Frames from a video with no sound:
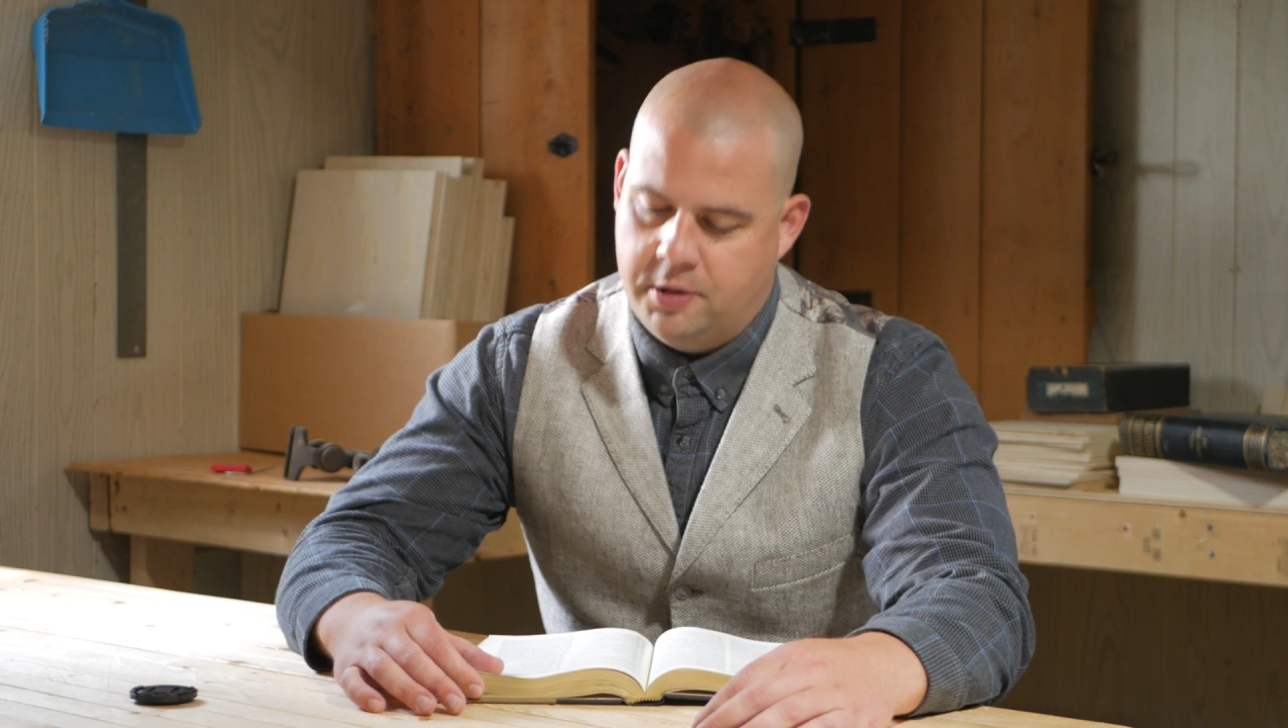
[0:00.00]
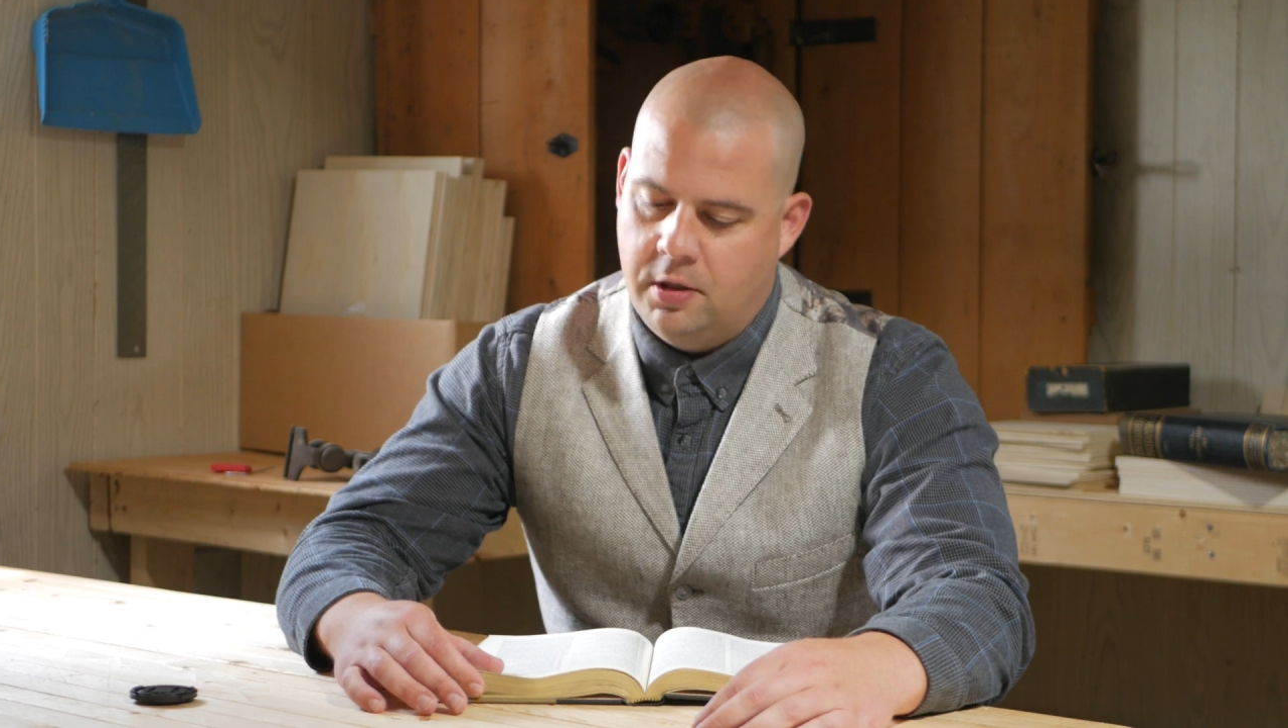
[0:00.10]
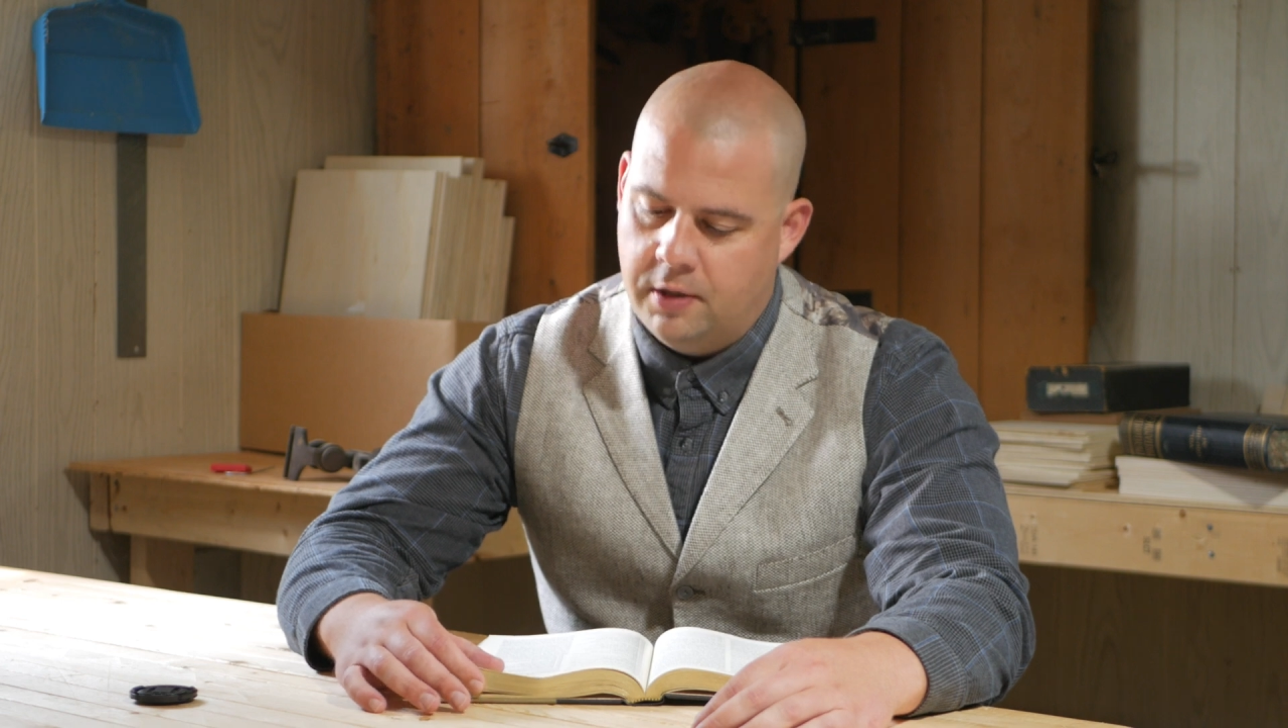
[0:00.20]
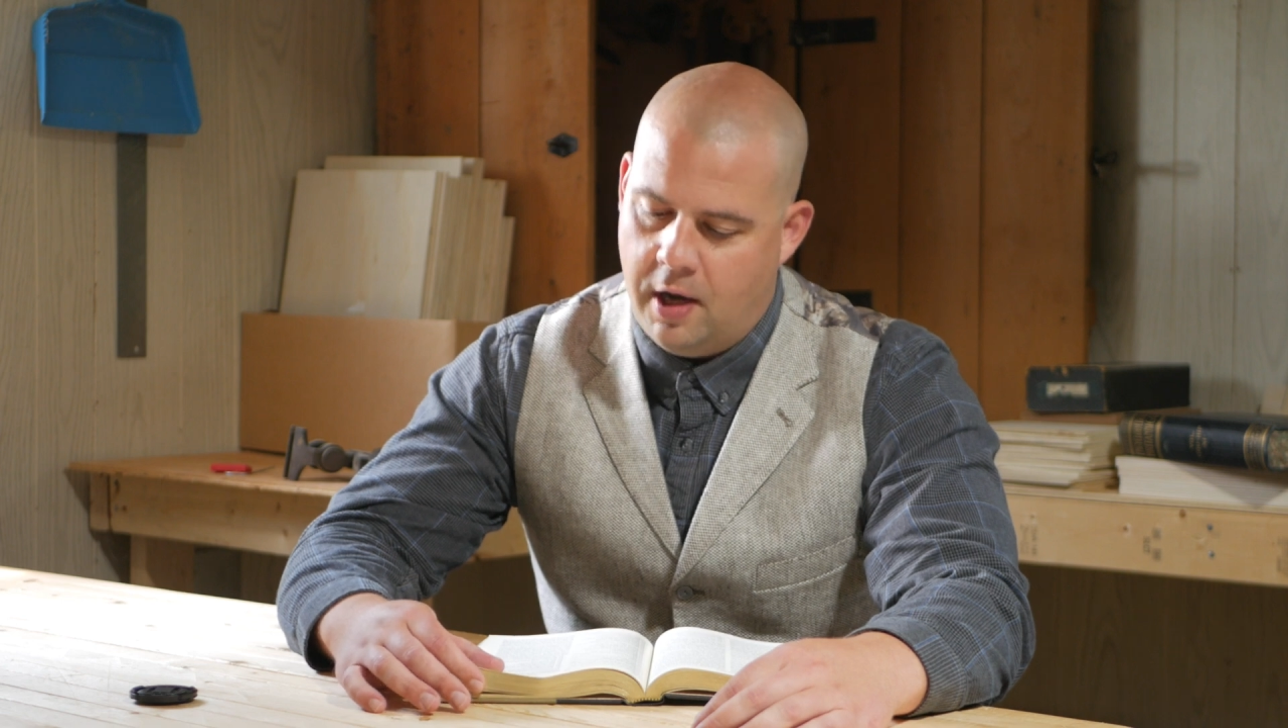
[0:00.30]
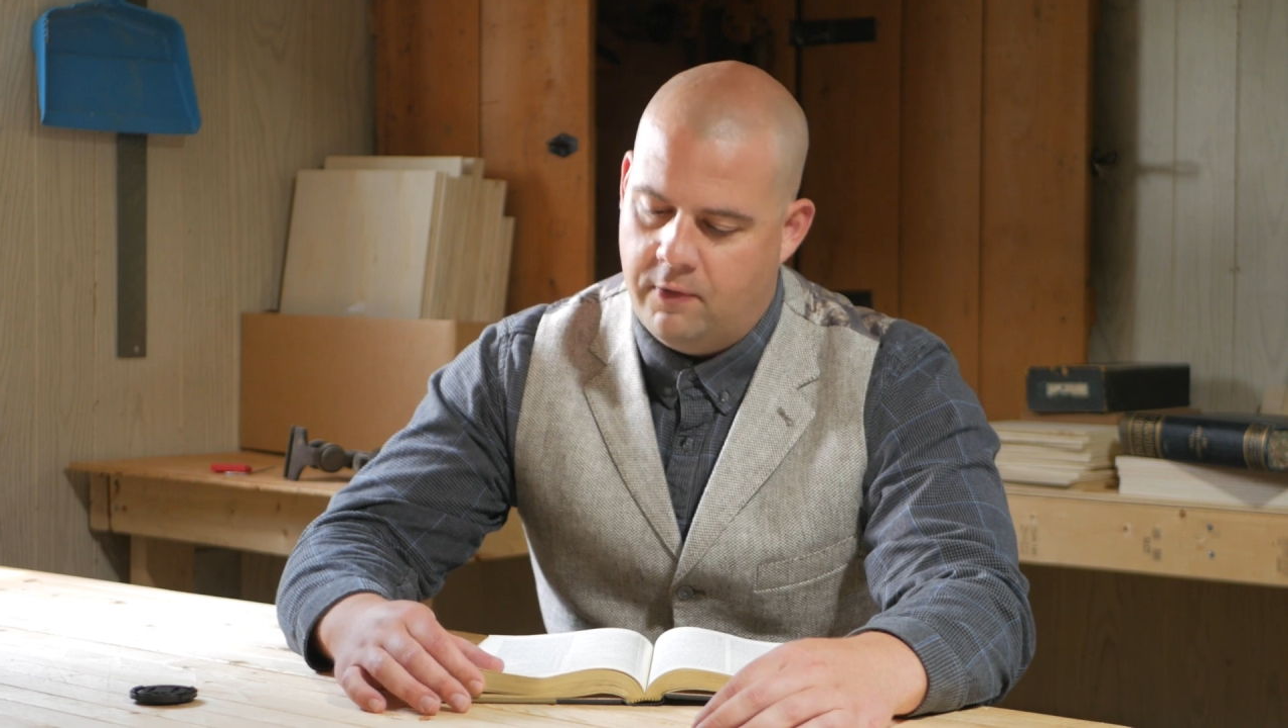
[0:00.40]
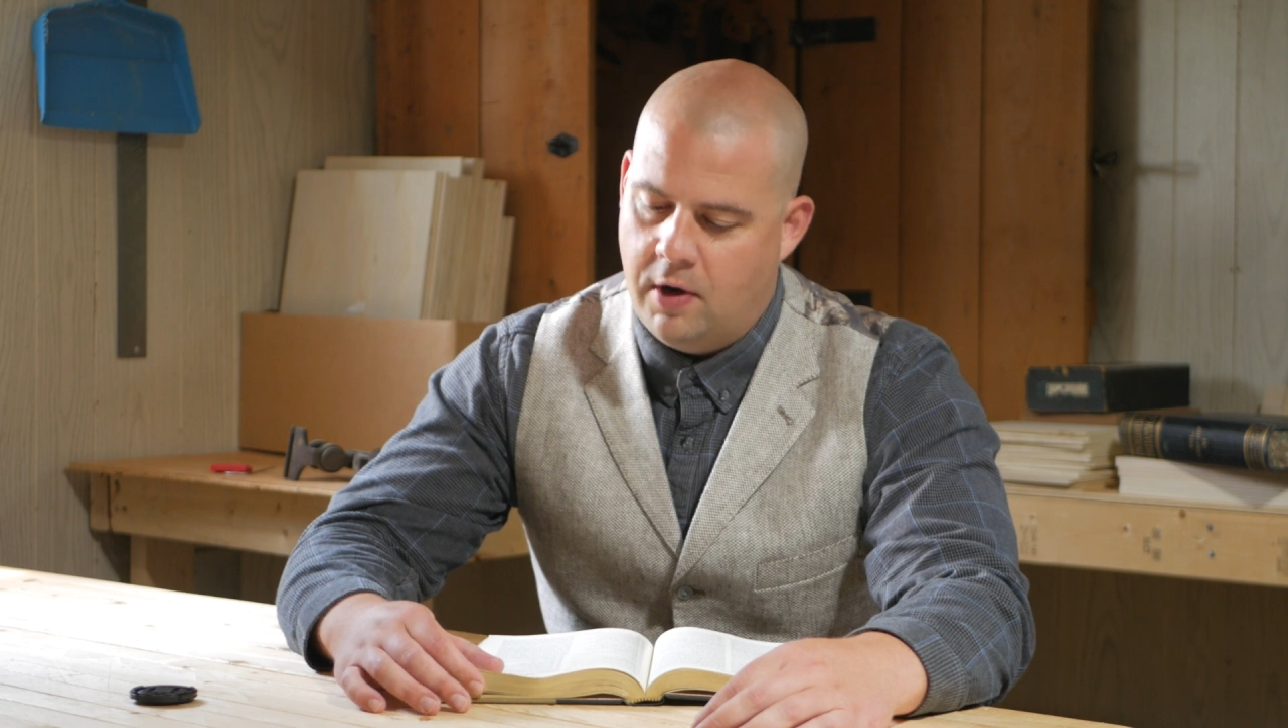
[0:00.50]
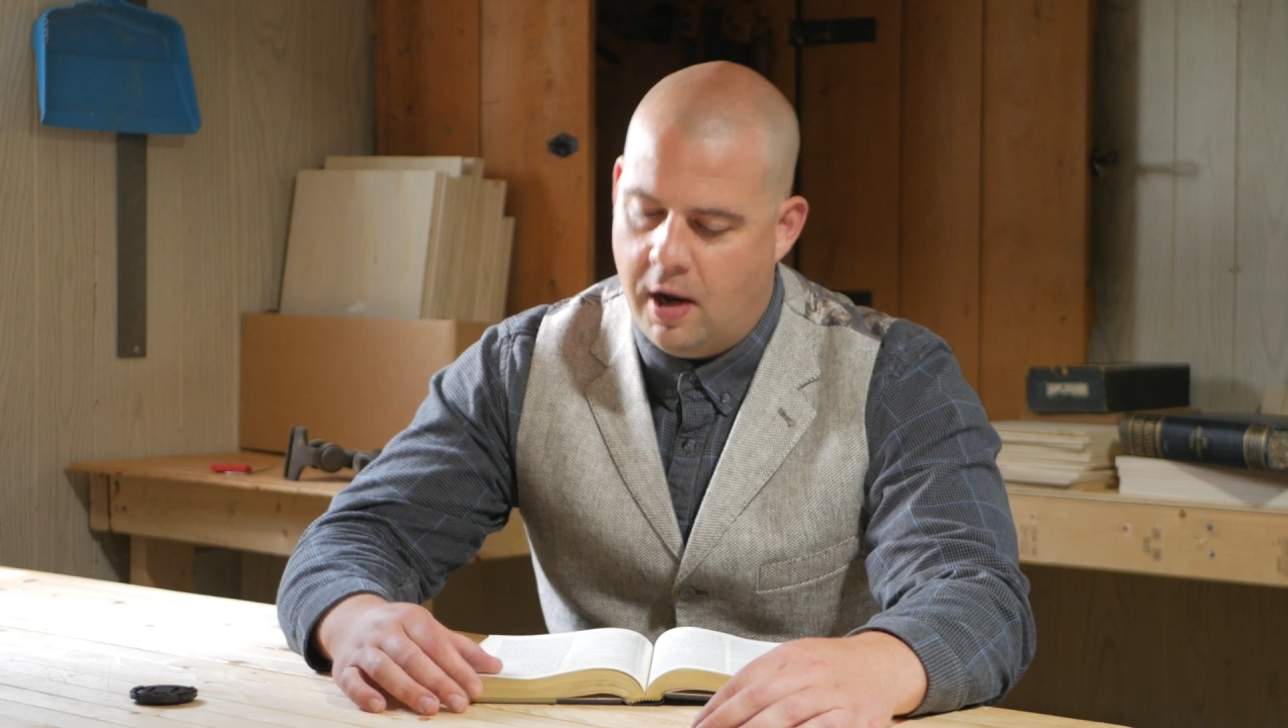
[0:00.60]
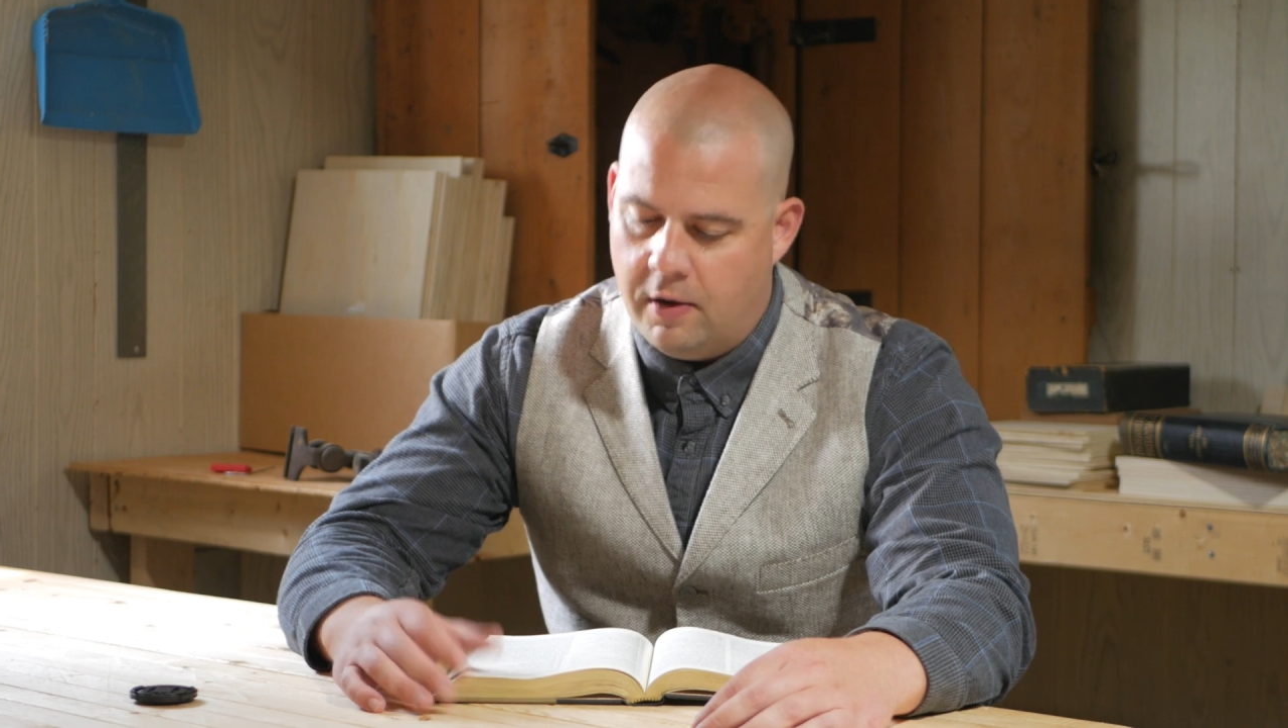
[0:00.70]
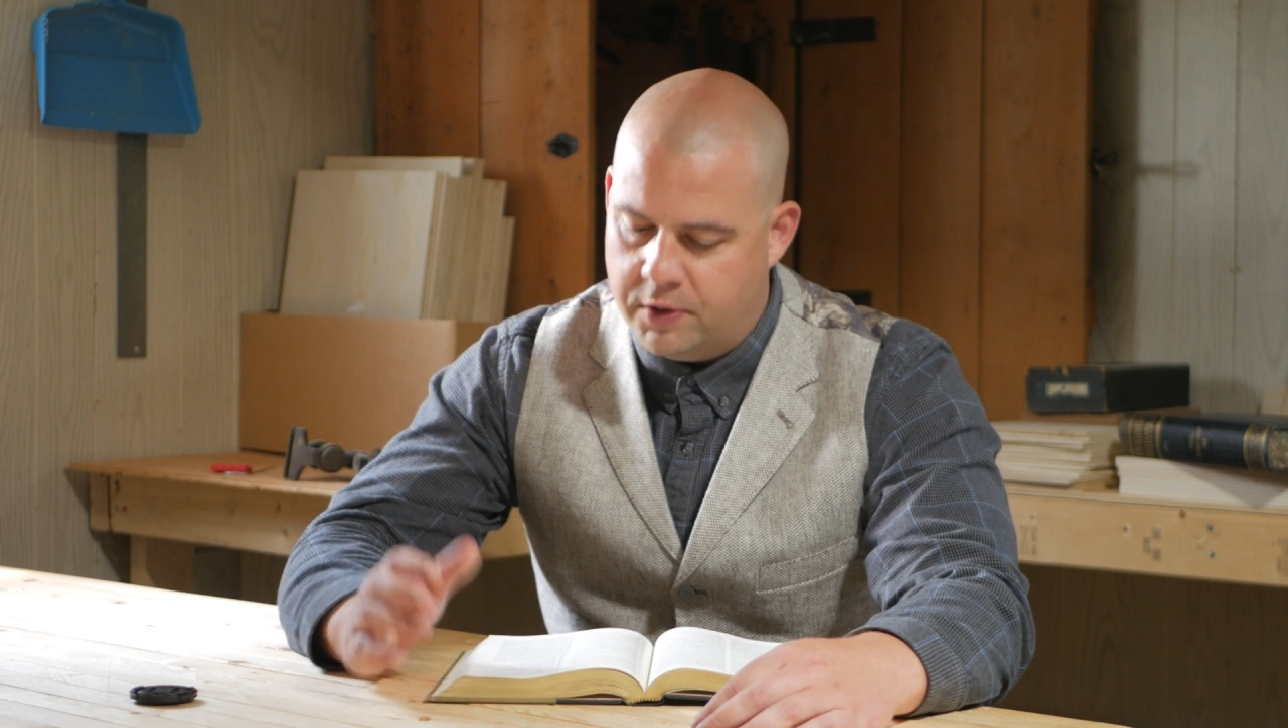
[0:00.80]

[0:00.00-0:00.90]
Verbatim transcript: shall never have